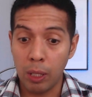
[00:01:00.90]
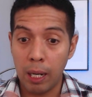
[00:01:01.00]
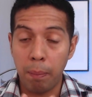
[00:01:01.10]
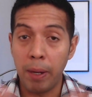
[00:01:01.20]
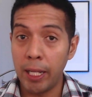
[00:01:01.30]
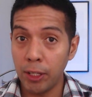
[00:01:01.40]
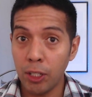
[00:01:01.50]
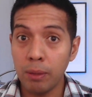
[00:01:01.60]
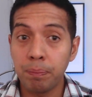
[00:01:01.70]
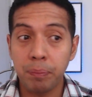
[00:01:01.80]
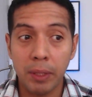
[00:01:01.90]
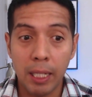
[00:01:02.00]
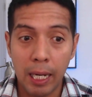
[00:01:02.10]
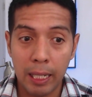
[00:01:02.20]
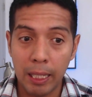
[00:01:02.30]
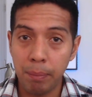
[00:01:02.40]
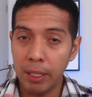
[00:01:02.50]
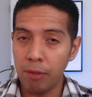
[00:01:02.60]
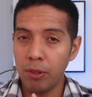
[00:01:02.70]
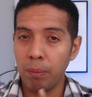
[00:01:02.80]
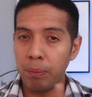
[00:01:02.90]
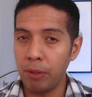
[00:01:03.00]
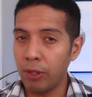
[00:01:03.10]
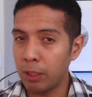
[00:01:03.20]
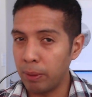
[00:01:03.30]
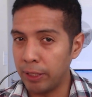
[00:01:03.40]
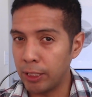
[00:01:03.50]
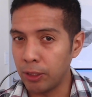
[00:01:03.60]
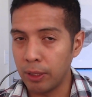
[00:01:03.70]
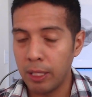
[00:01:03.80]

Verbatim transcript: uh, Blender, uh, let me give you a brief explanation.